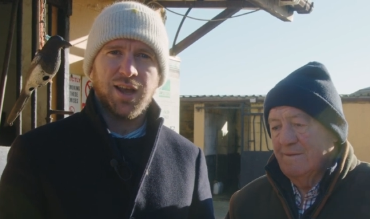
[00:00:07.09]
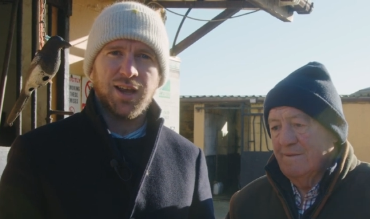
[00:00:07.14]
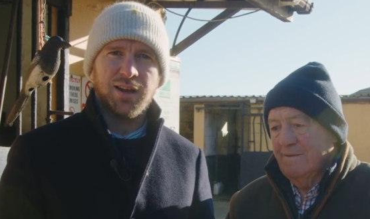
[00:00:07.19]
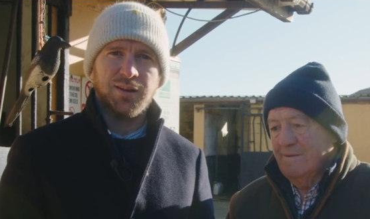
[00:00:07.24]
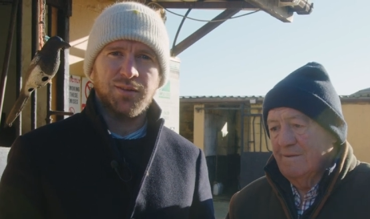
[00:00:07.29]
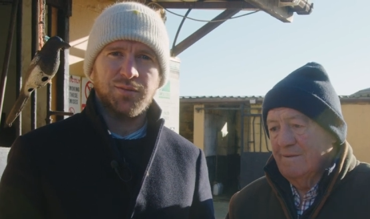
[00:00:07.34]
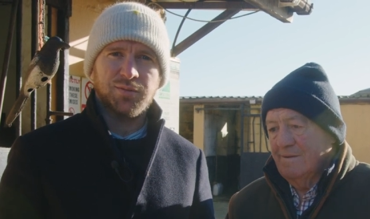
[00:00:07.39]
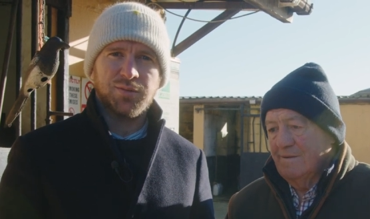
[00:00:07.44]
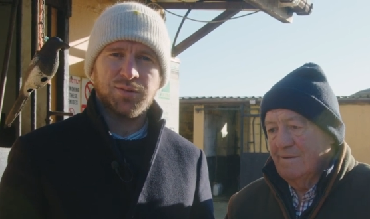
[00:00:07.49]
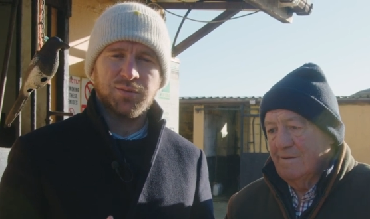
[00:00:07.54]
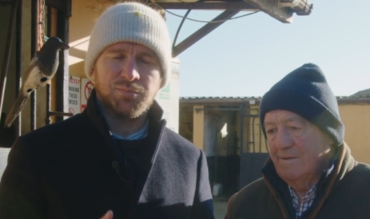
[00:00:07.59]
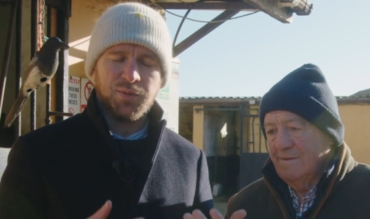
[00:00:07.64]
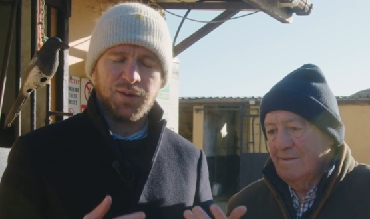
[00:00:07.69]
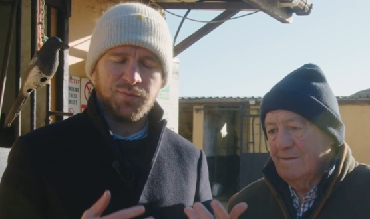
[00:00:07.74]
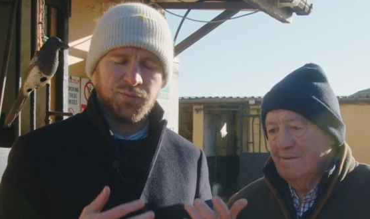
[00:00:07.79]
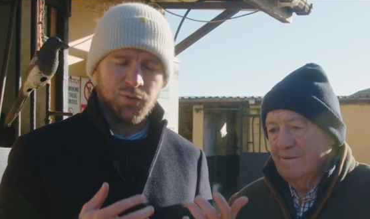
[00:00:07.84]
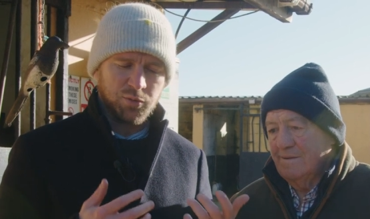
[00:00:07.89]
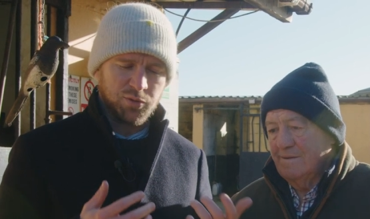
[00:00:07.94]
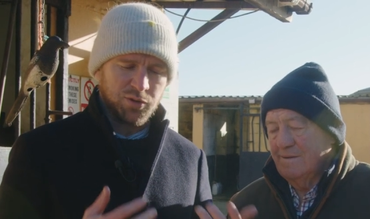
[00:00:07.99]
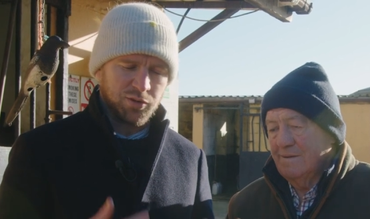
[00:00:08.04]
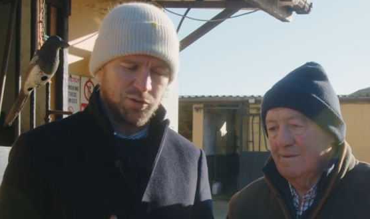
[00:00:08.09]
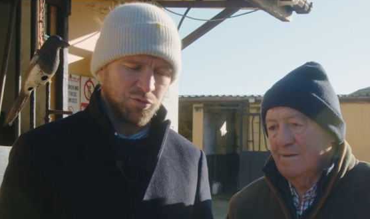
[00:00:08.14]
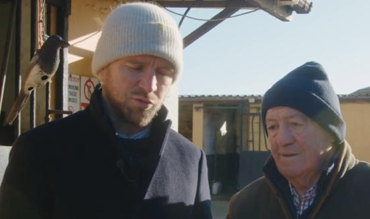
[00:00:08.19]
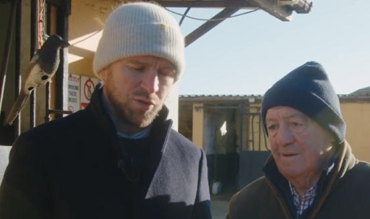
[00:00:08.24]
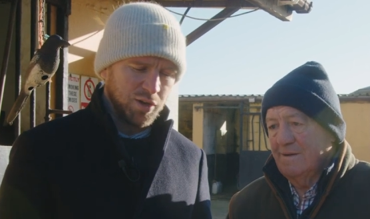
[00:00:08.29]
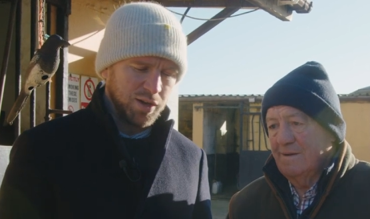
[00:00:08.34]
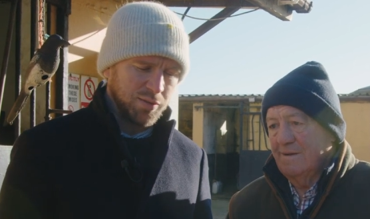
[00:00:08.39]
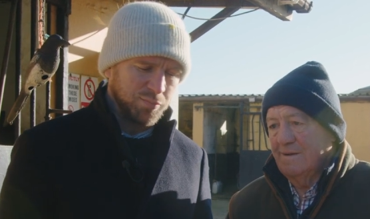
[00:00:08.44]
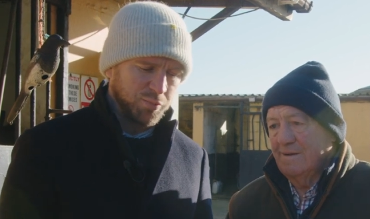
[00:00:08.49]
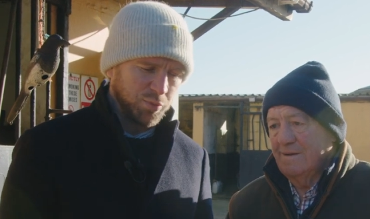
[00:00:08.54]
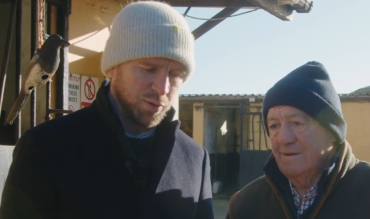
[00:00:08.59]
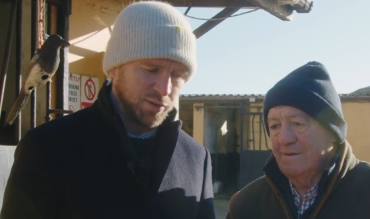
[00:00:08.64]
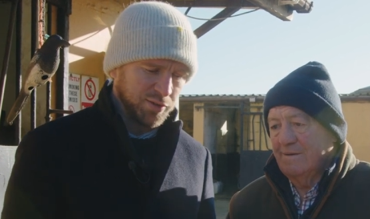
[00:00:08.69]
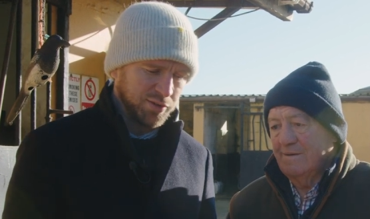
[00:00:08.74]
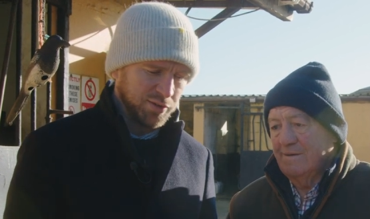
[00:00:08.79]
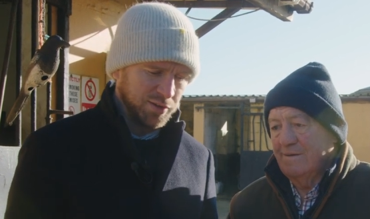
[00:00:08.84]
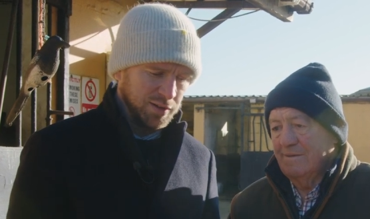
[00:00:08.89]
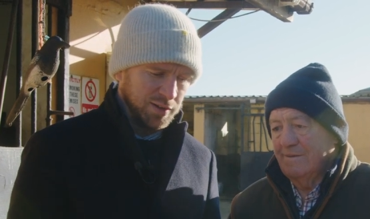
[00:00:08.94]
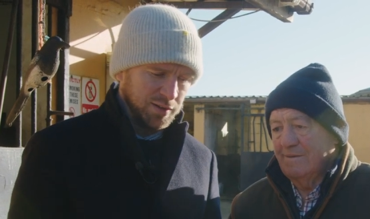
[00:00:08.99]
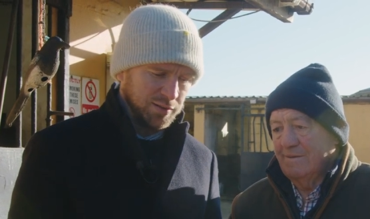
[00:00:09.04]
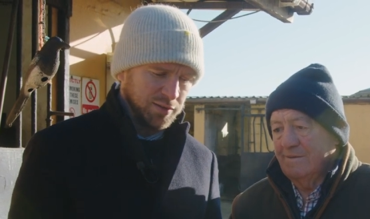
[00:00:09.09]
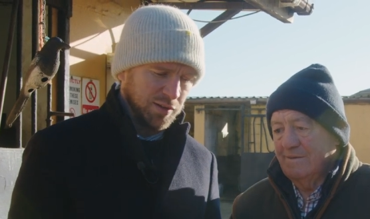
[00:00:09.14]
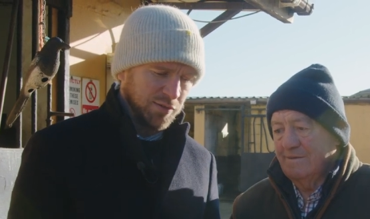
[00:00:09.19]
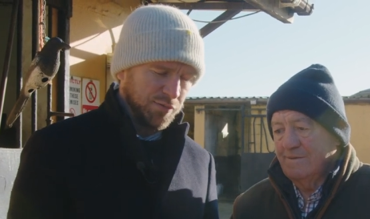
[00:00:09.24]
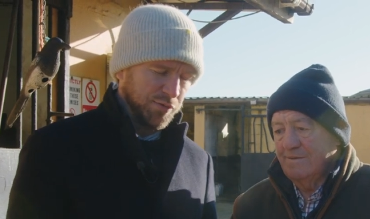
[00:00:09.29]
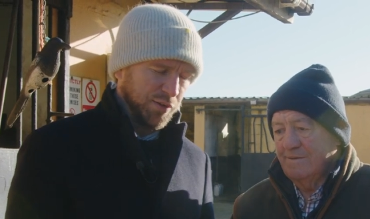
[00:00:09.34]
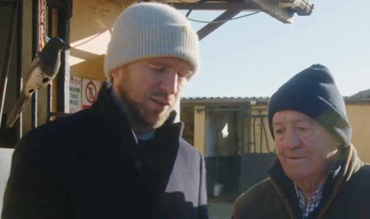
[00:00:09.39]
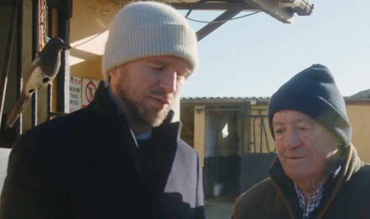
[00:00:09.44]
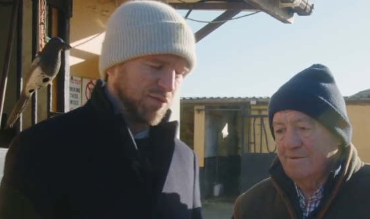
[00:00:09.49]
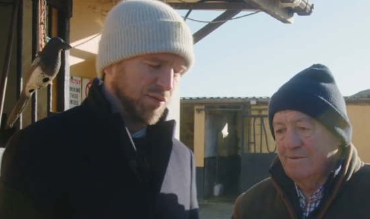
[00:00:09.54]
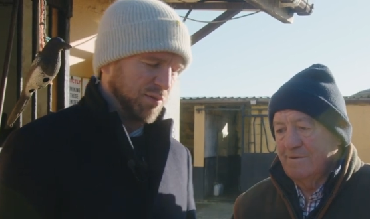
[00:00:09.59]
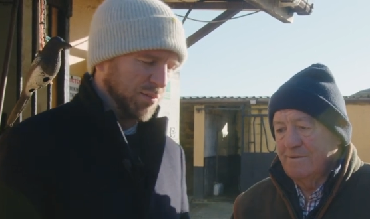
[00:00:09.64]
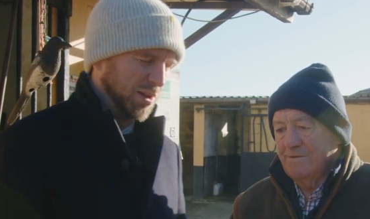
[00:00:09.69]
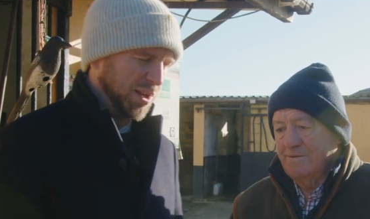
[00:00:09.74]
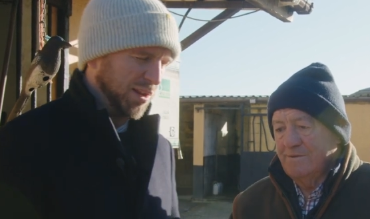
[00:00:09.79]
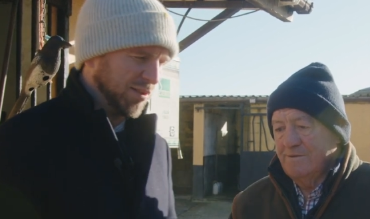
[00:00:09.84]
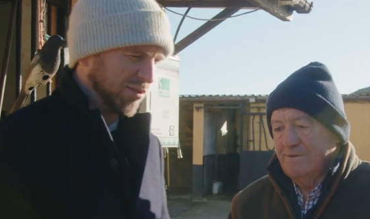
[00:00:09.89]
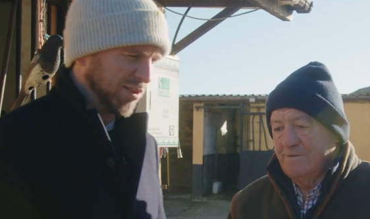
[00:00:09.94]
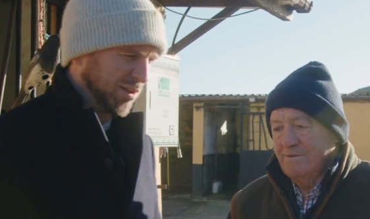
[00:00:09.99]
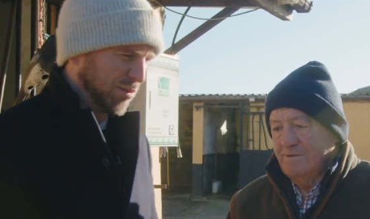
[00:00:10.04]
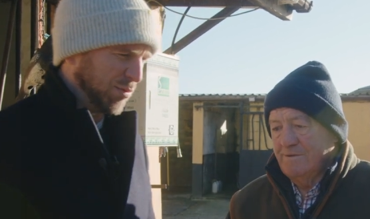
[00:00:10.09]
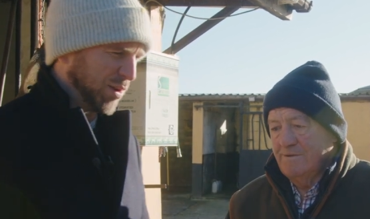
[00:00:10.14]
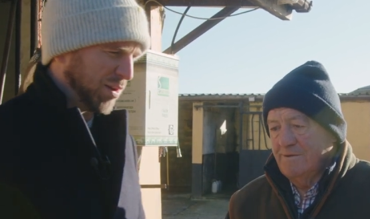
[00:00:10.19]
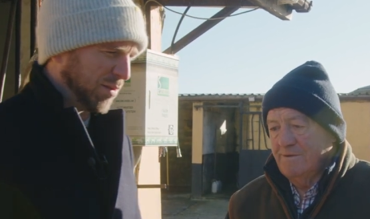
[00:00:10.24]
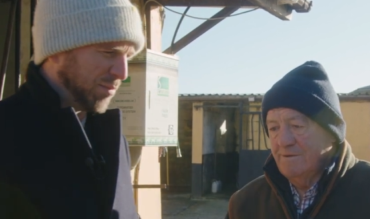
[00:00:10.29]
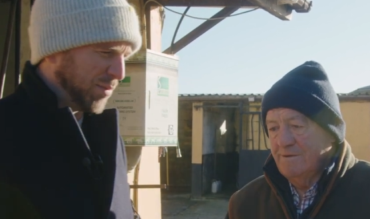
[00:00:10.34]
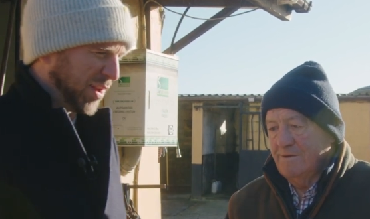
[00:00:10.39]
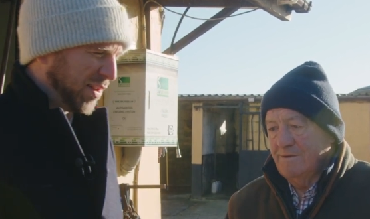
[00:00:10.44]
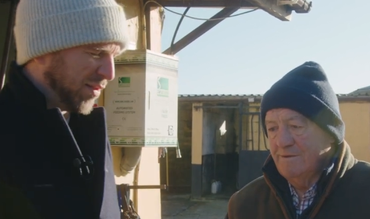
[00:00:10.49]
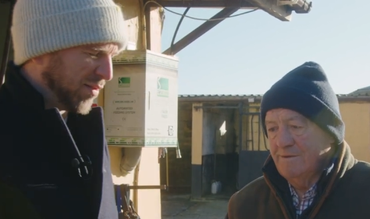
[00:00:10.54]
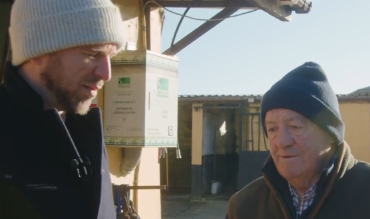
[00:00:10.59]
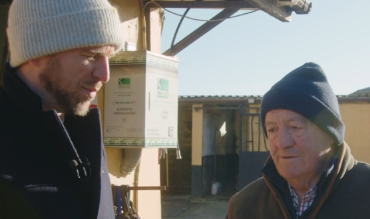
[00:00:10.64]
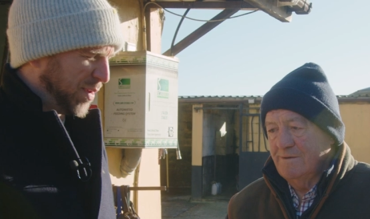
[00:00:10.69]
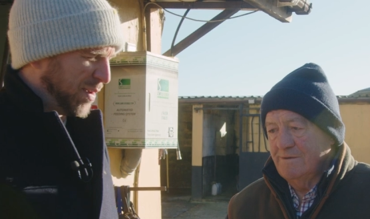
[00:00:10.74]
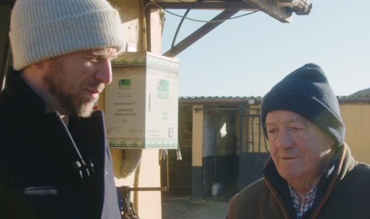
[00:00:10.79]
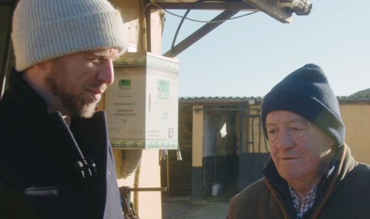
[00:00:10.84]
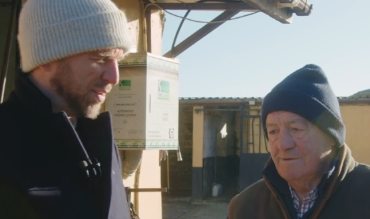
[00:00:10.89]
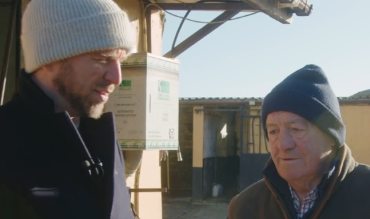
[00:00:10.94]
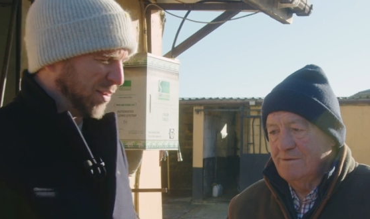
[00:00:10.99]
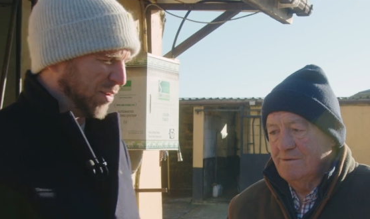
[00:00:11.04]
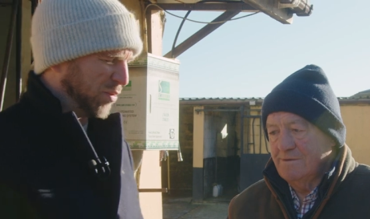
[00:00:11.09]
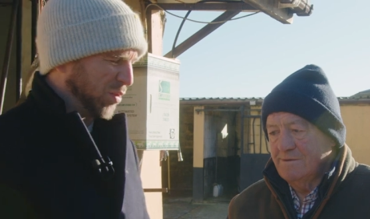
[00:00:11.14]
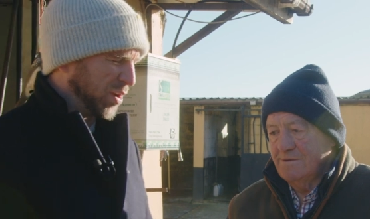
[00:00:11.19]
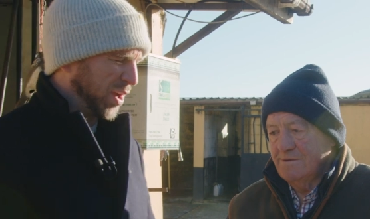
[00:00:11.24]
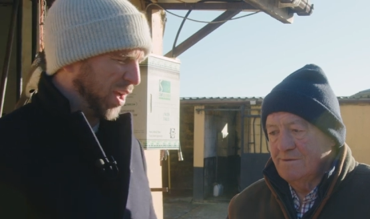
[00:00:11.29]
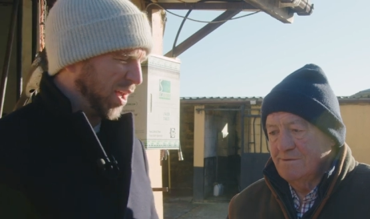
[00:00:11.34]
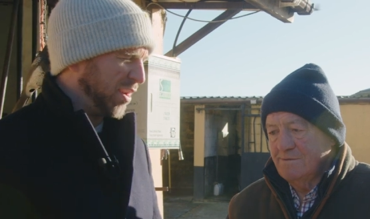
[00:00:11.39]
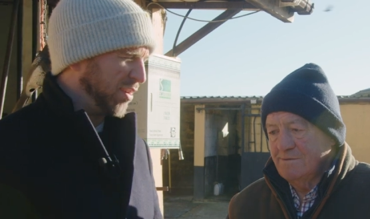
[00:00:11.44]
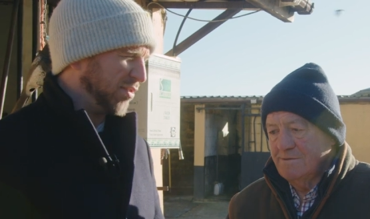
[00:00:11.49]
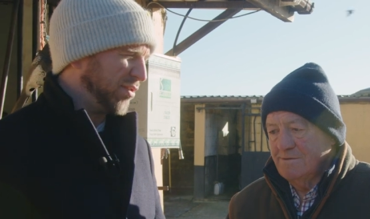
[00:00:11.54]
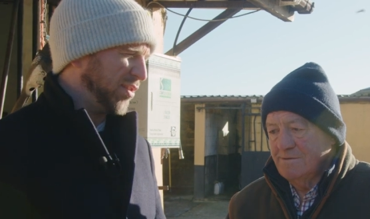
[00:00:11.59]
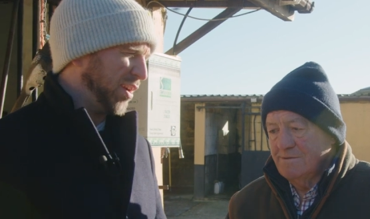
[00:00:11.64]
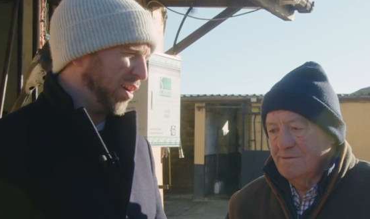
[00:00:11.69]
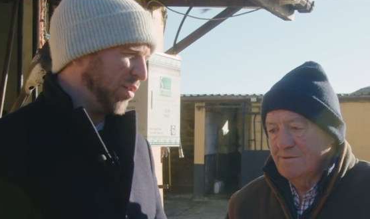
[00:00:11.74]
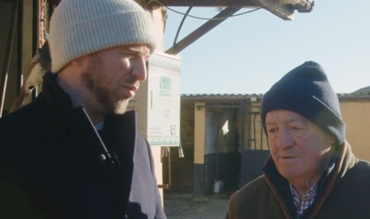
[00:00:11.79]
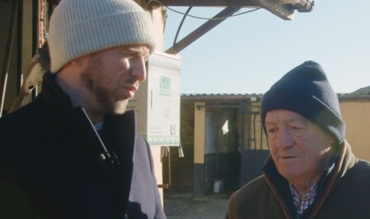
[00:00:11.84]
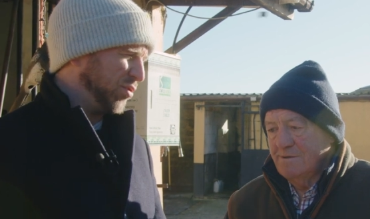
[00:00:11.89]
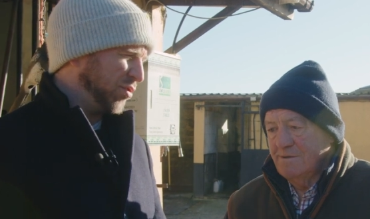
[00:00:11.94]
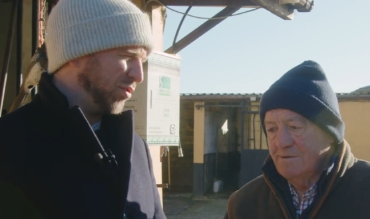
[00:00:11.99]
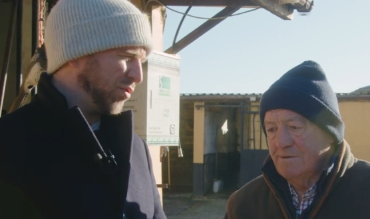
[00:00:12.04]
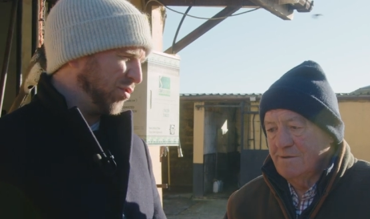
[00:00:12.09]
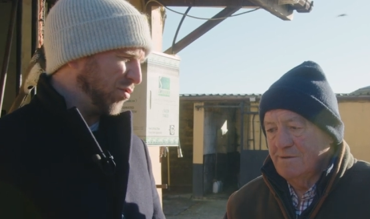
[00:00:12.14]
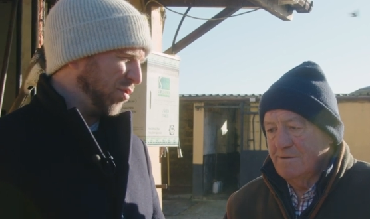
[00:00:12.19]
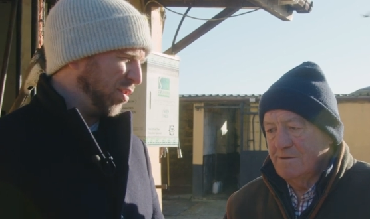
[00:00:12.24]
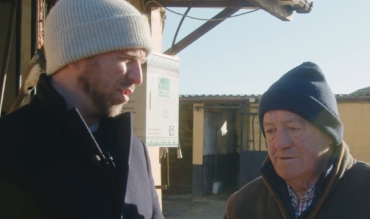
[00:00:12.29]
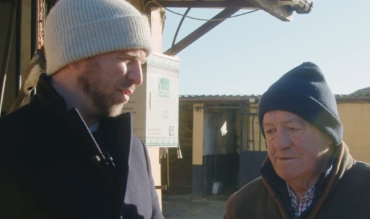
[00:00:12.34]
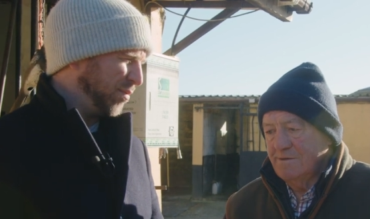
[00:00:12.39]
Speaker 1: And if you were to describe what this festival means to you, what it means to people in the locality, how would you describe